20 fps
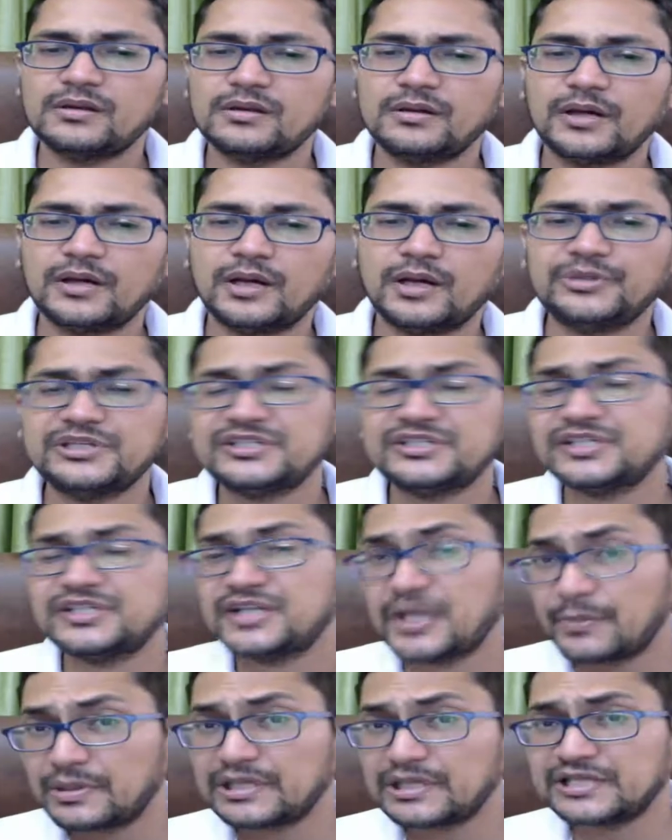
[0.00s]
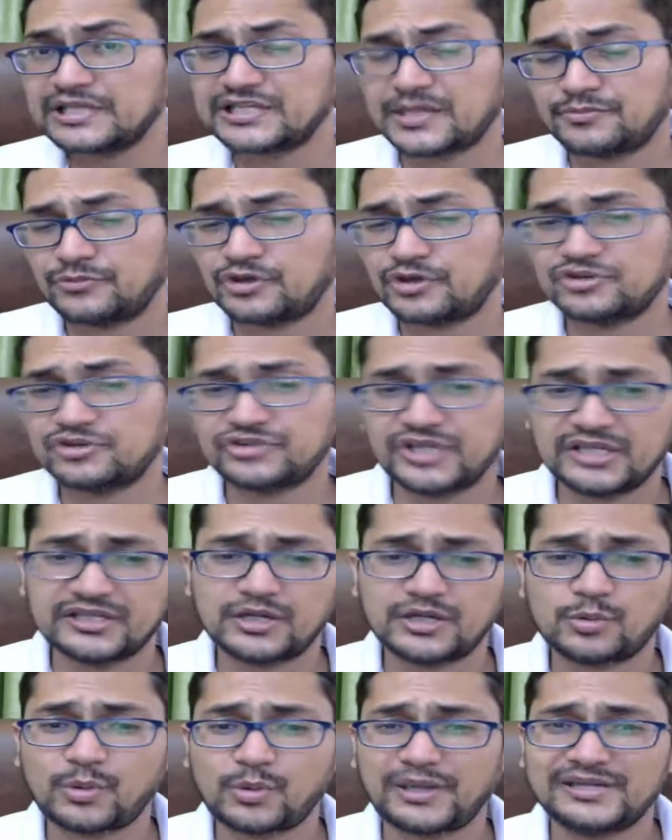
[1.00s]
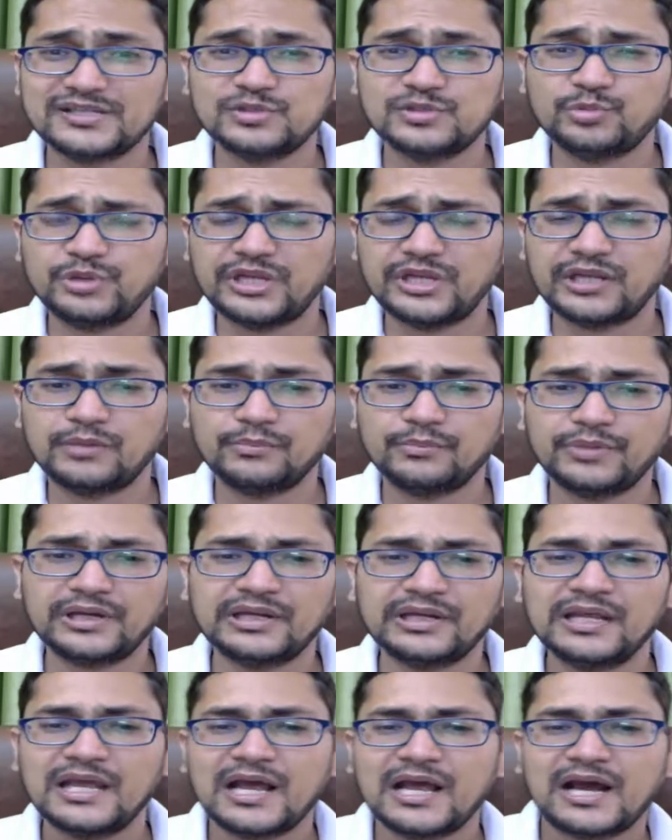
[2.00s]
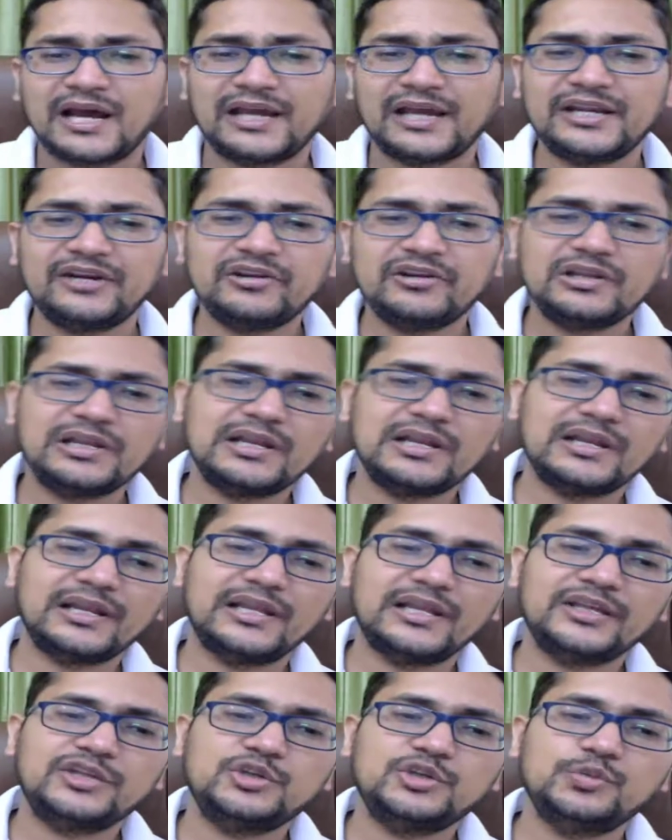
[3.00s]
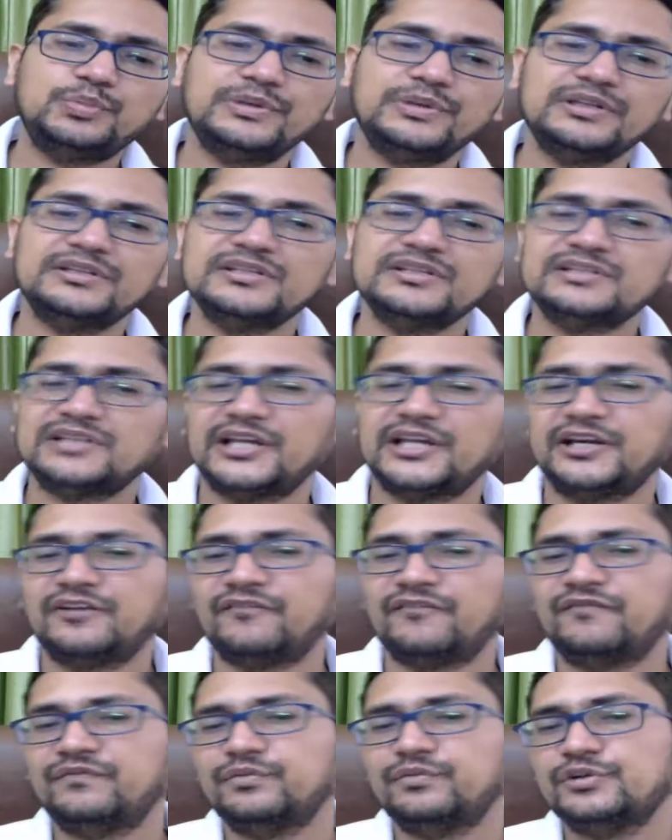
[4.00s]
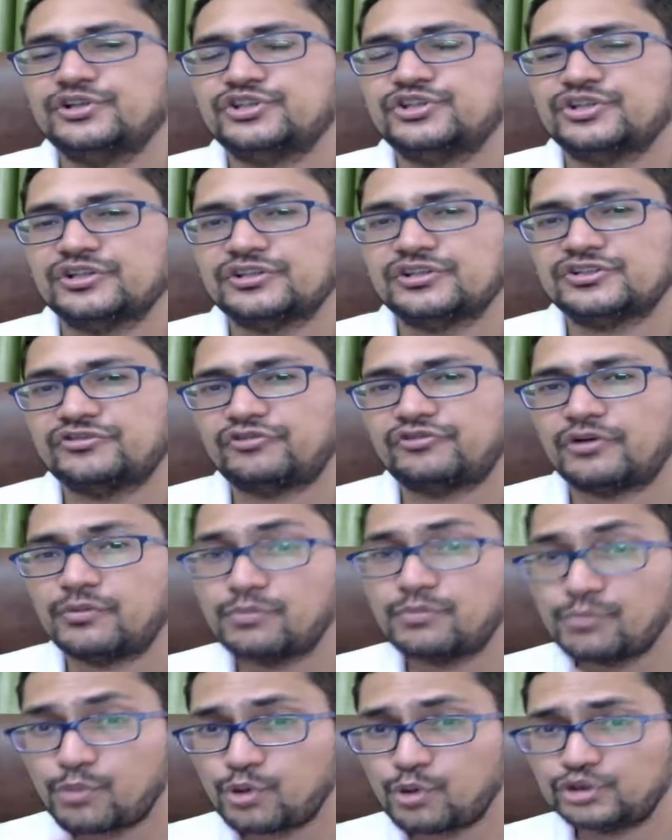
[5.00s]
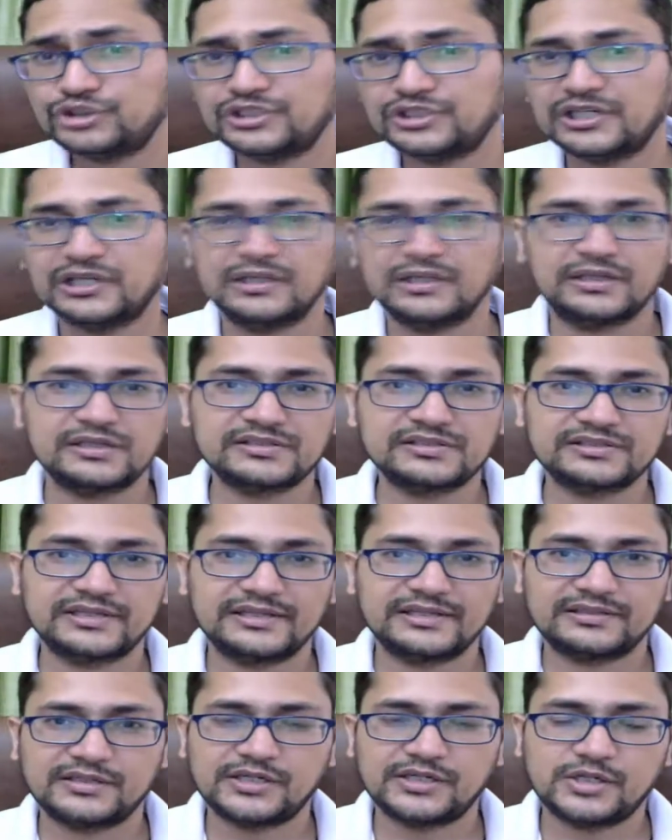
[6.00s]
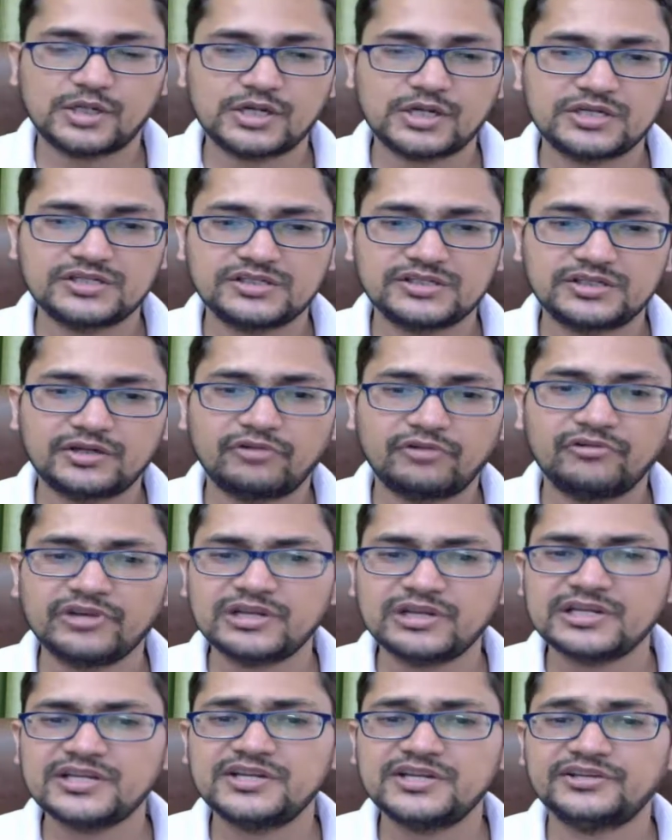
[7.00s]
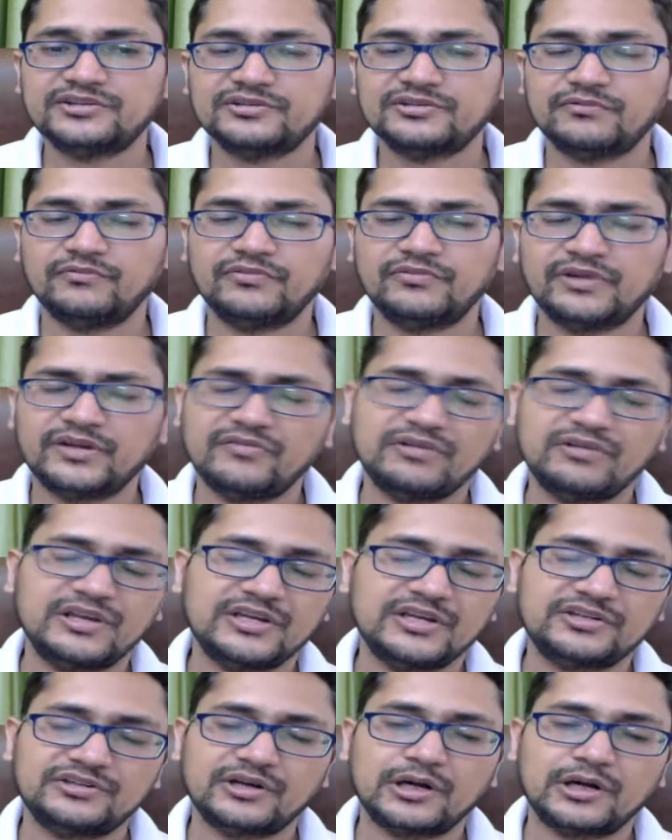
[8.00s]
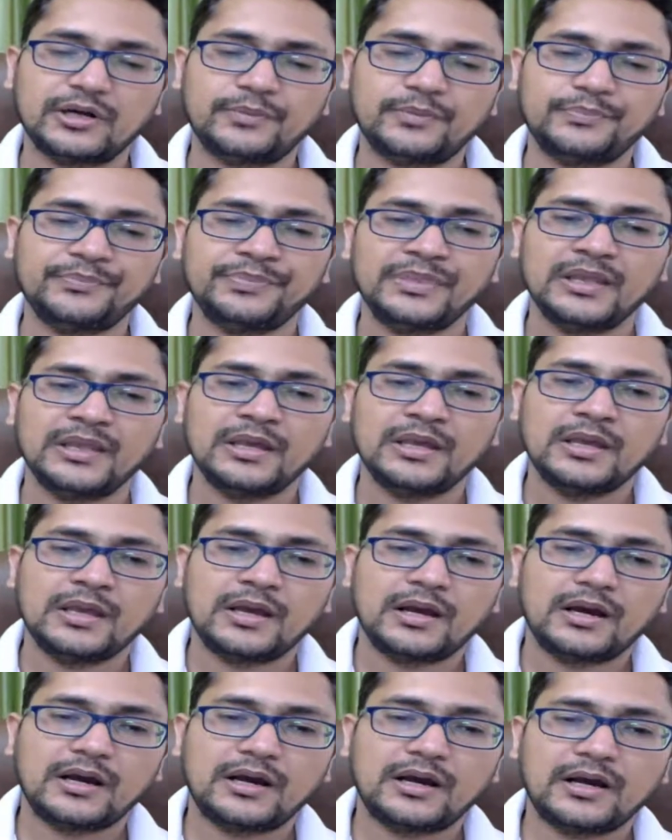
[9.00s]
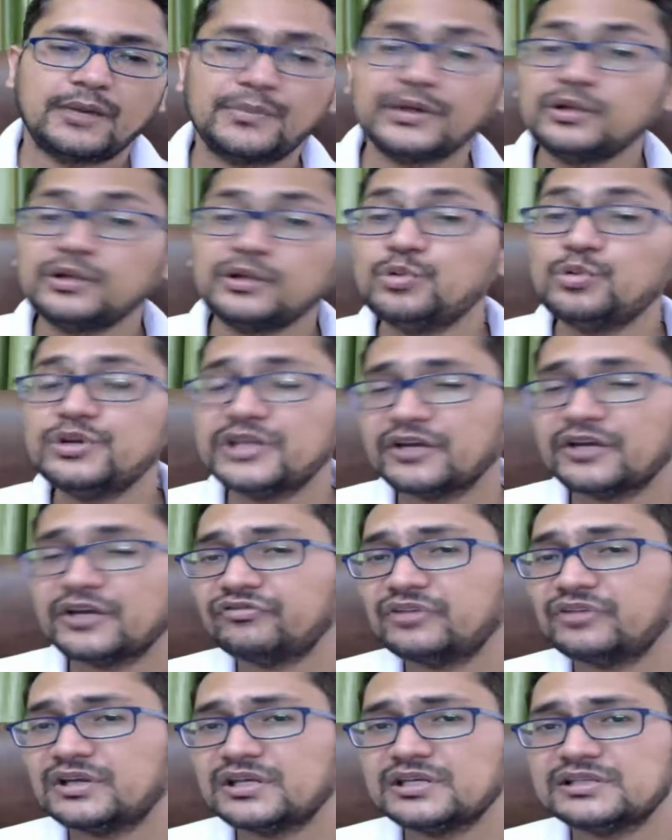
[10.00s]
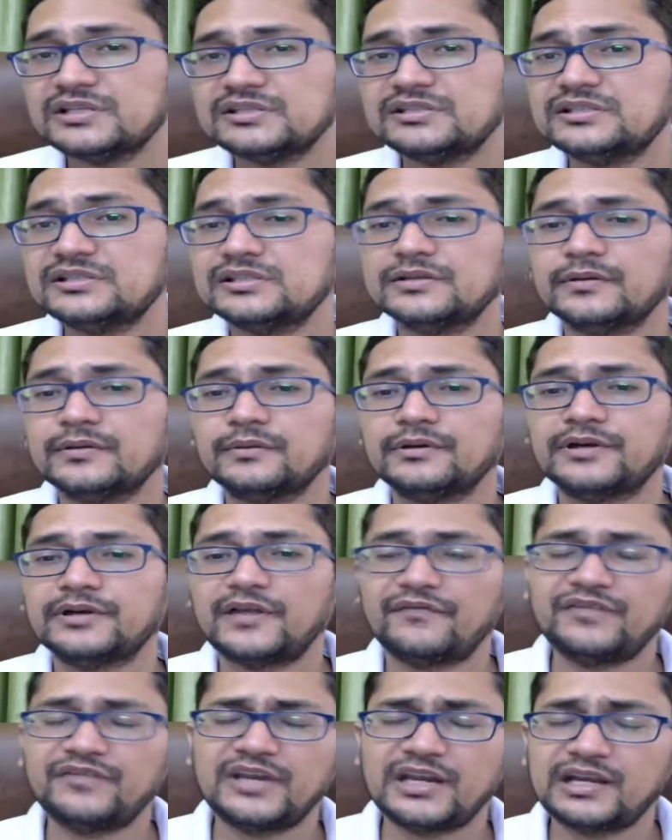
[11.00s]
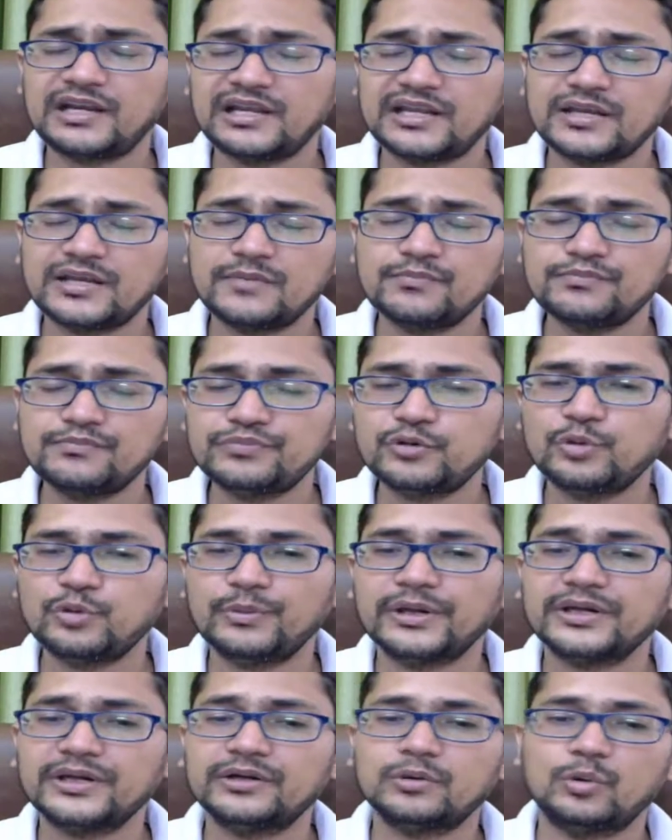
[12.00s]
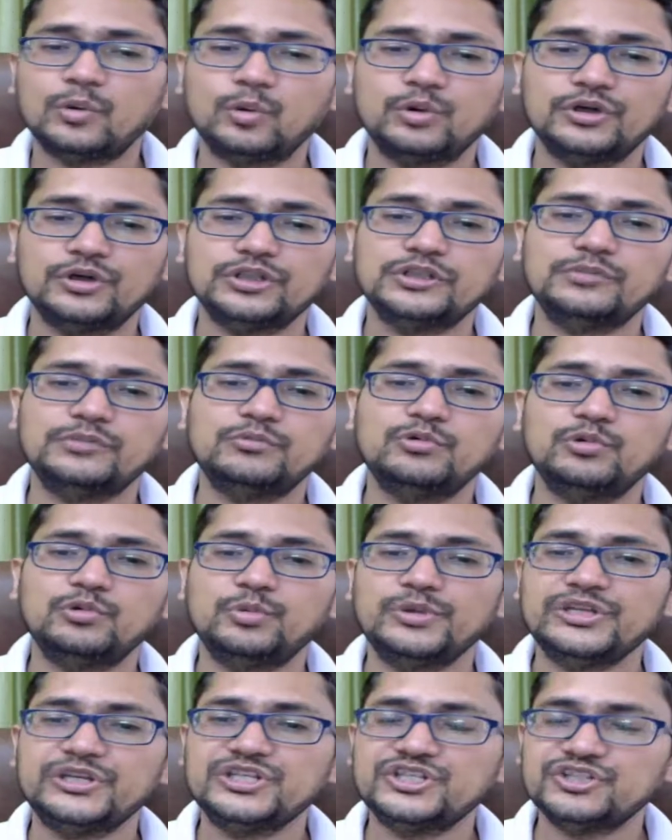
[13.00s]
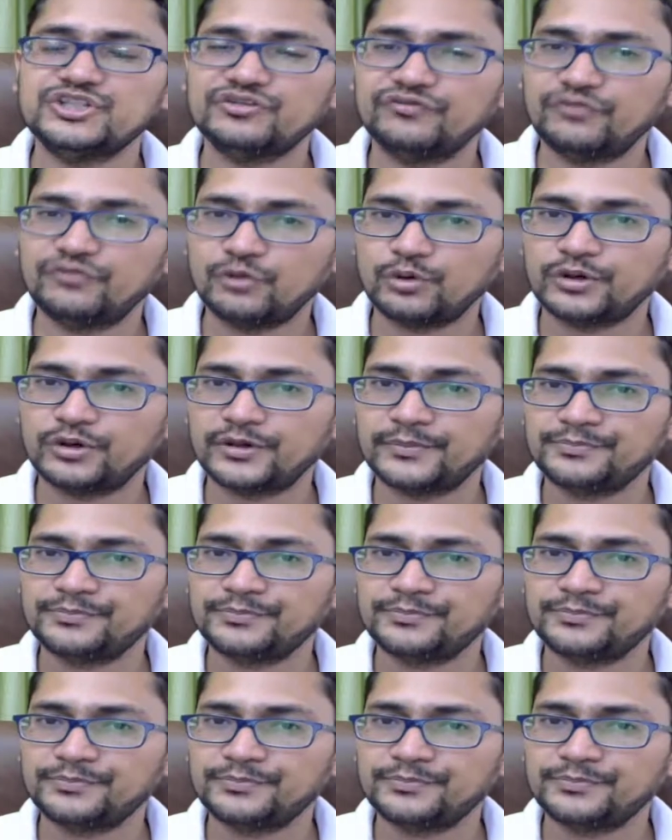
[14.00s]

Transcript: I mean it's a double edge I'm not saying that white is winning but I really like to play this kind of positions from both colors and it, it's really very very sharp uh, but queen f3 is uh, definitely an improvement over the move queen g4